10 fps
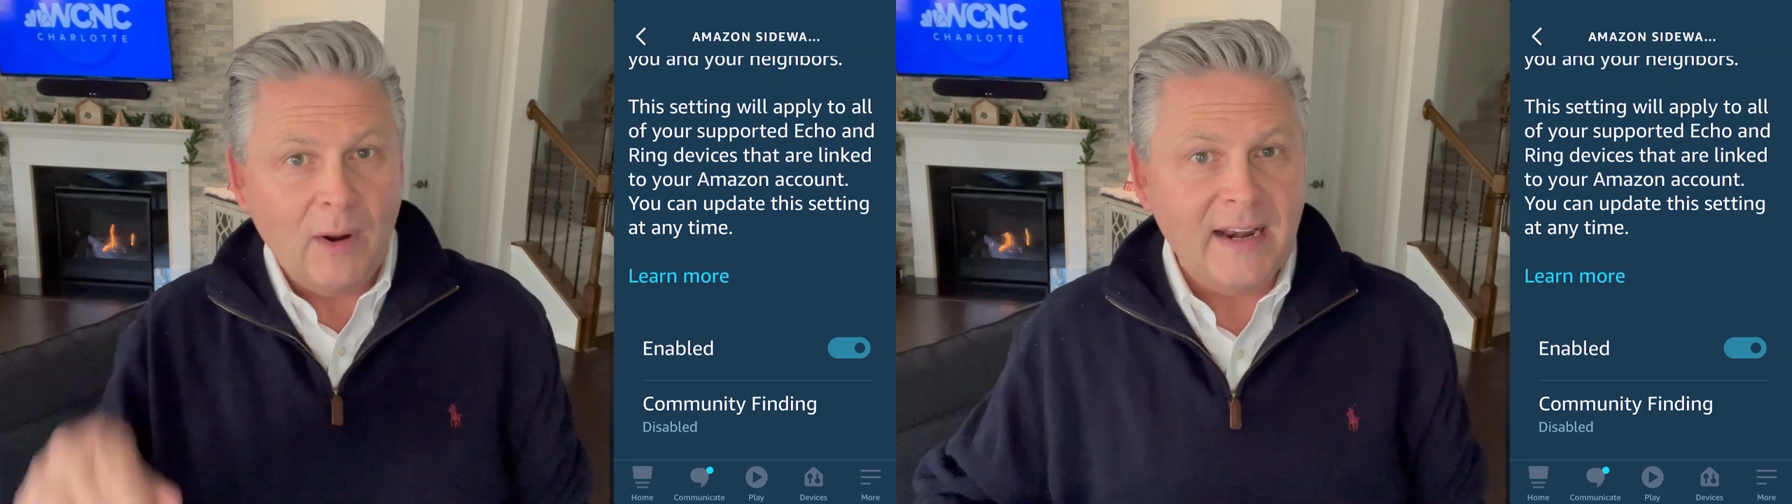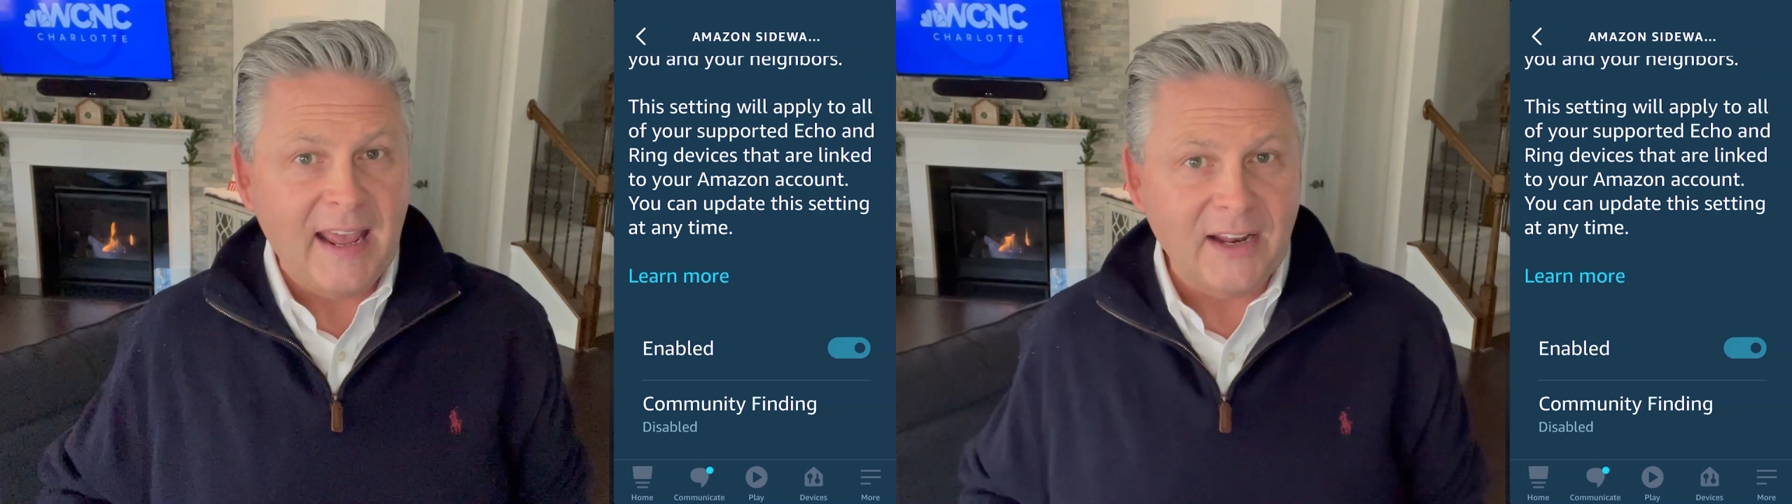
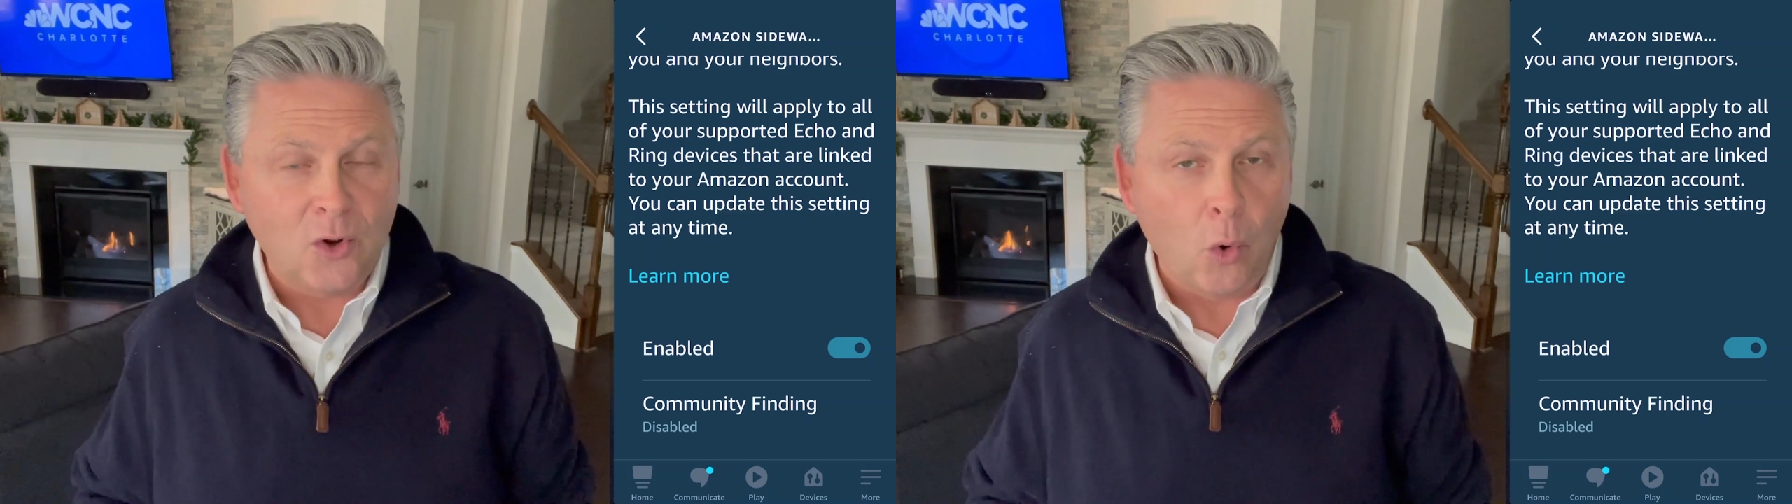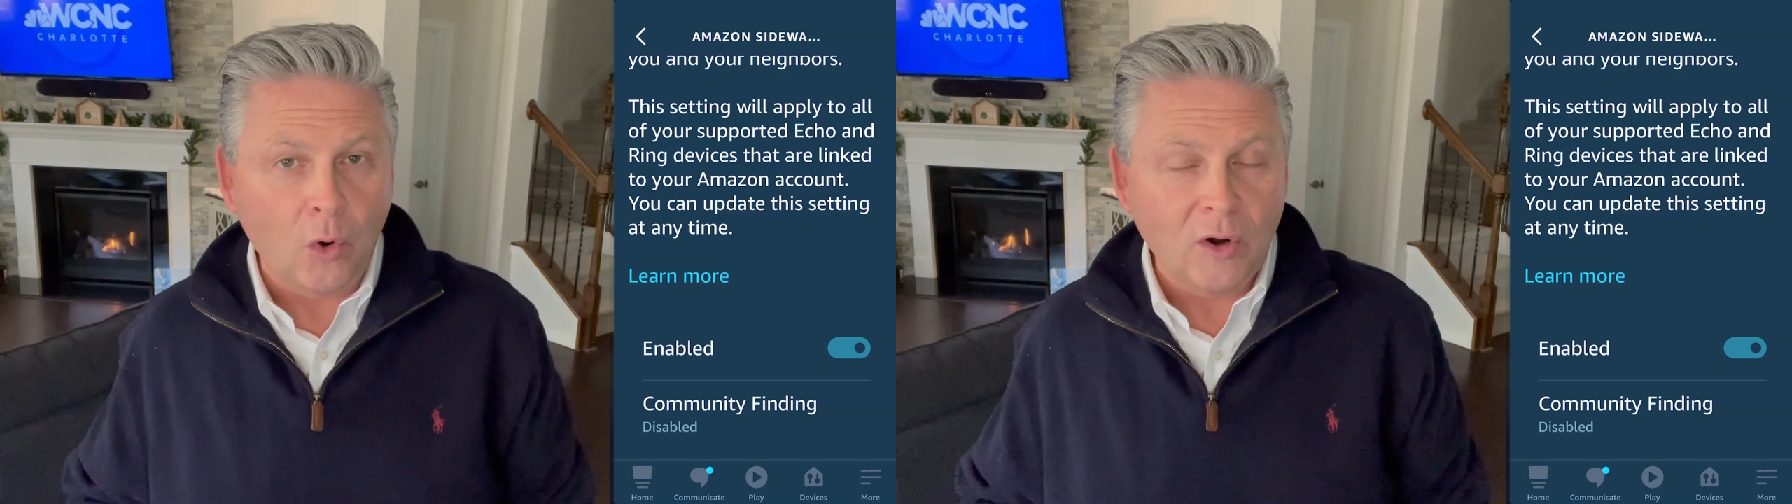
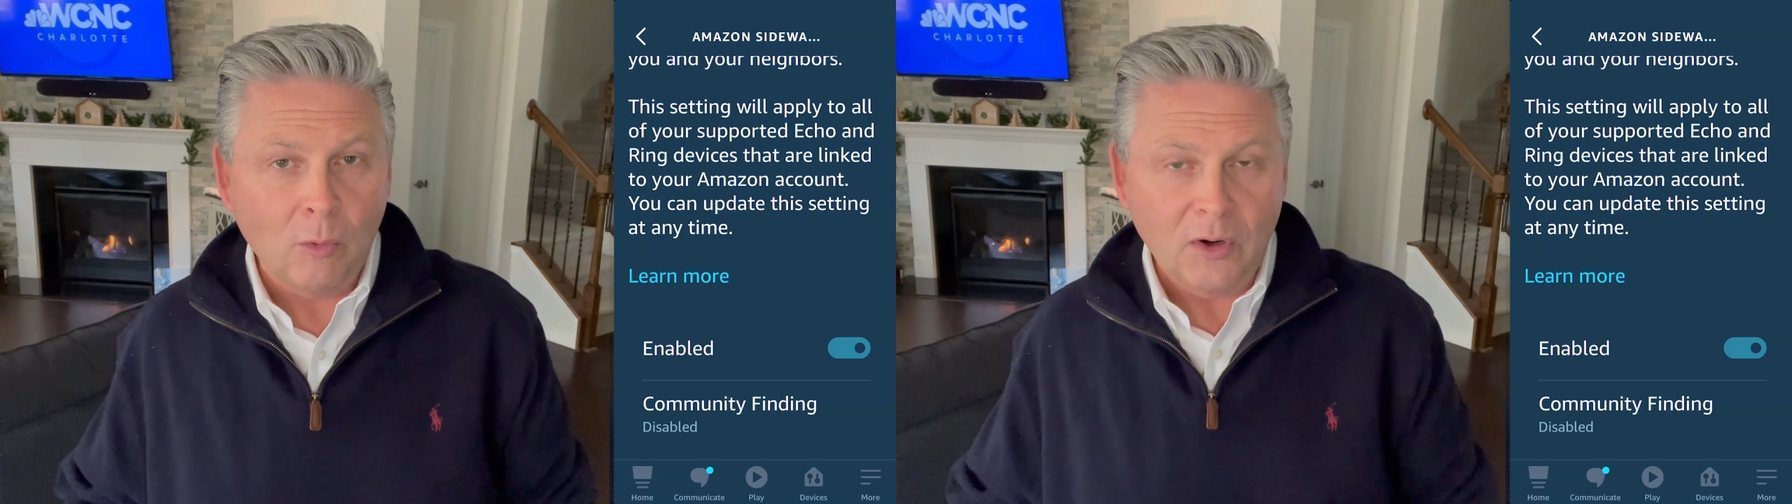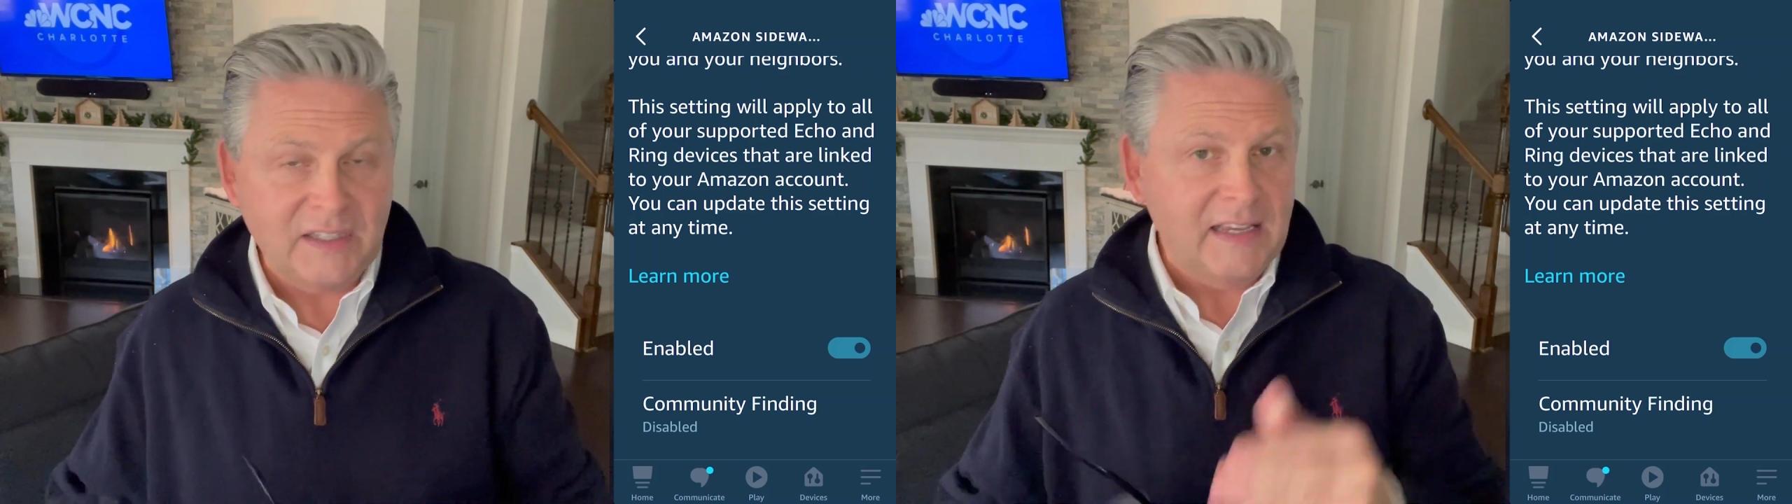right-hand corner
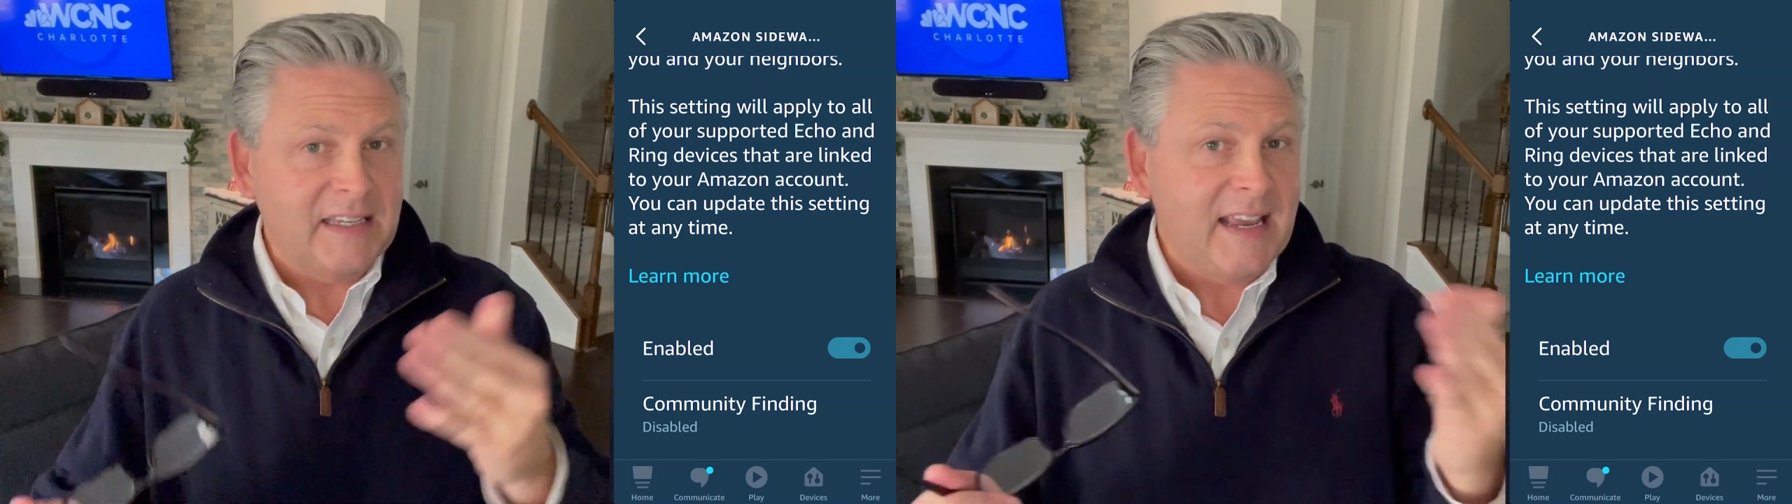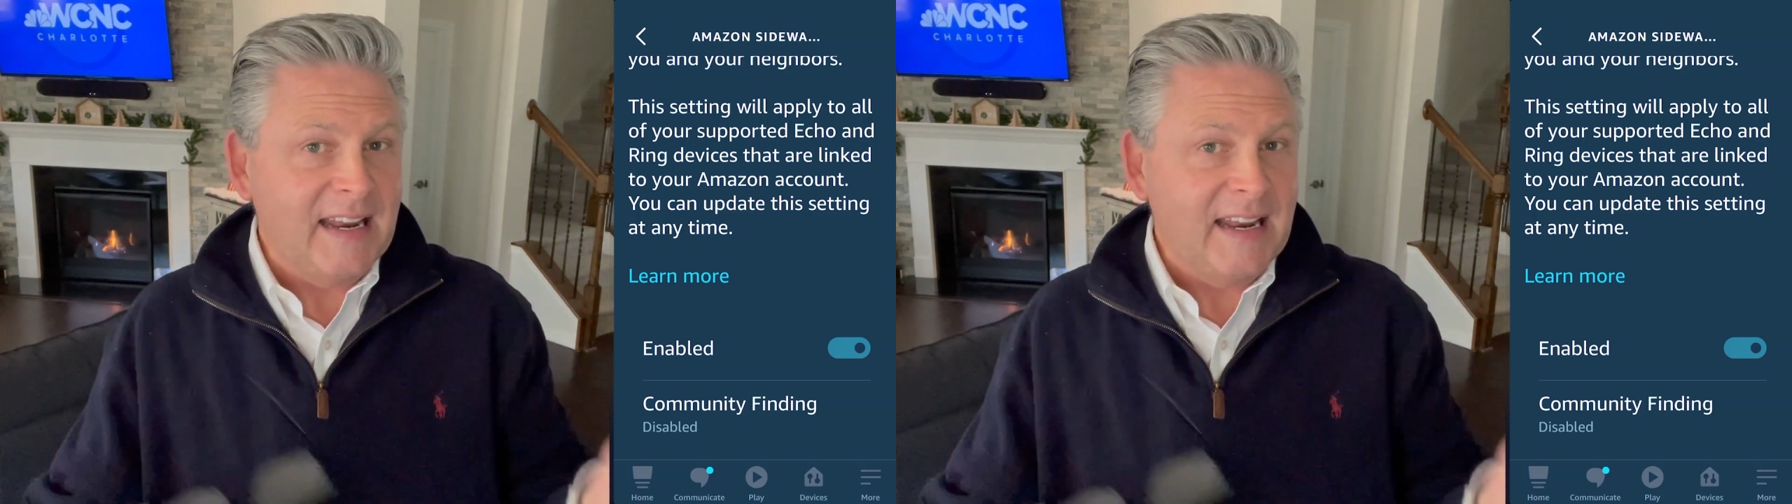where it says